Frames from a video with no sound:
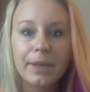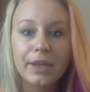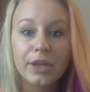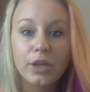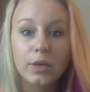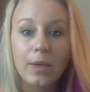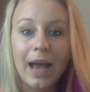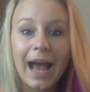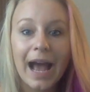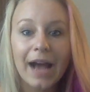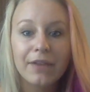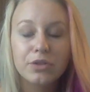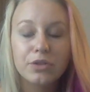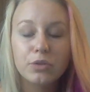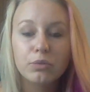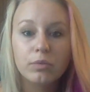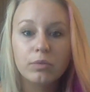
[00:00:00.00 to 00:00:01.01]
Like, you have
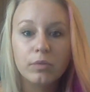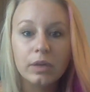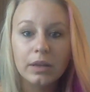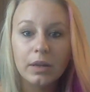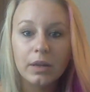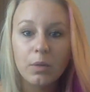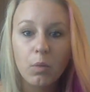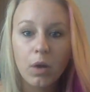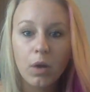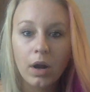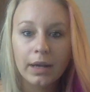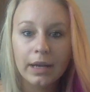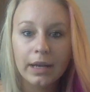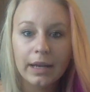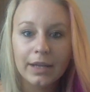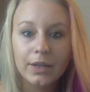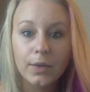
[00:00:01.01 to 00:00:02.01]
to really want
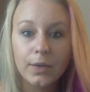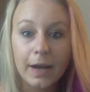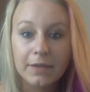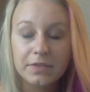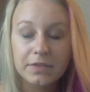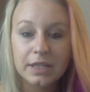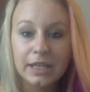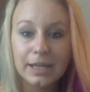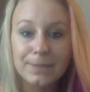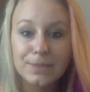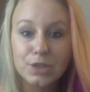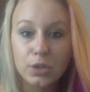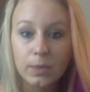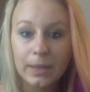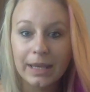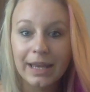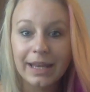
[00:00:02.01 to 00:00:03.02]
it, and you have to keep
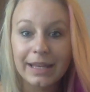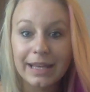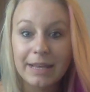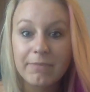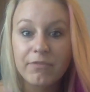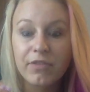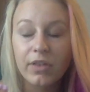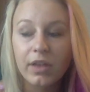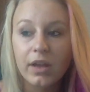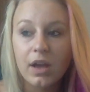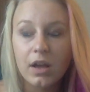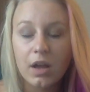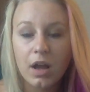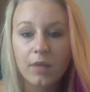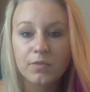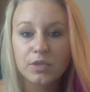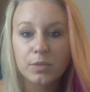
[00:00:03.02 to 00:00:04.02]
doing it and keep feeling
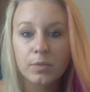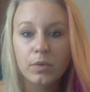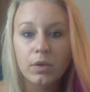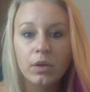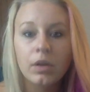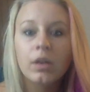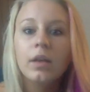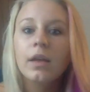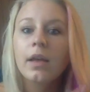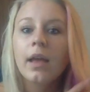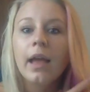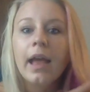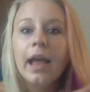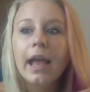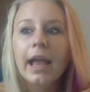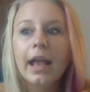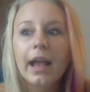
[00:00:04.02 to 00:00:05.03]
uncomfortable.
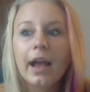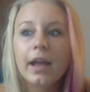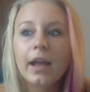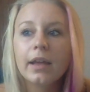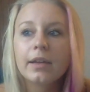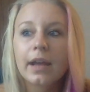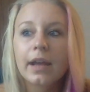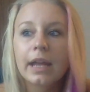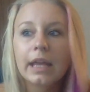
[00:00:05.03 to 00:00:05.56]
And